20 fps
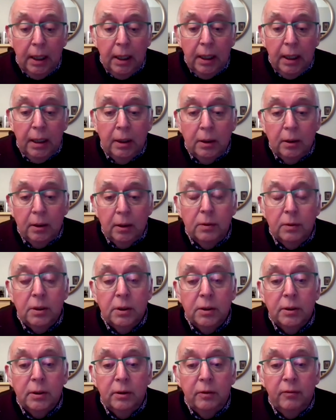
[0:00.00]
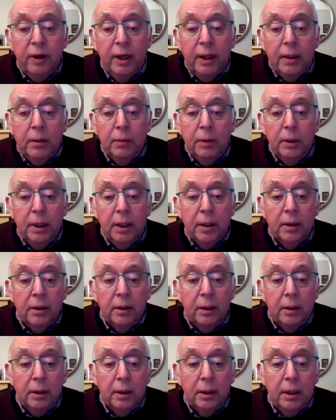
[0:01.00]
it was also effective with
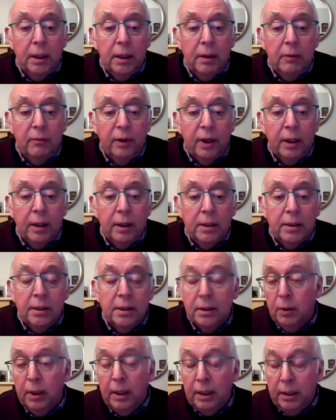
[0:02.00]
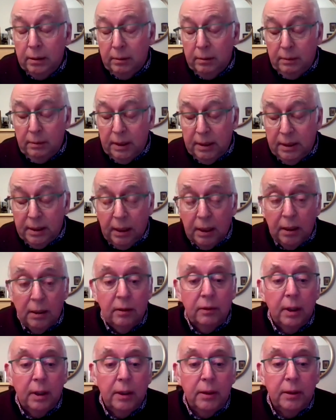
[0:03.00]
other viruses, quite distinct
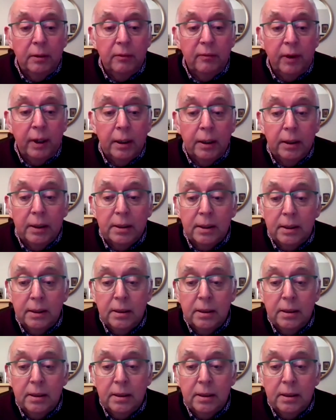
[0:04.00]
other viruses.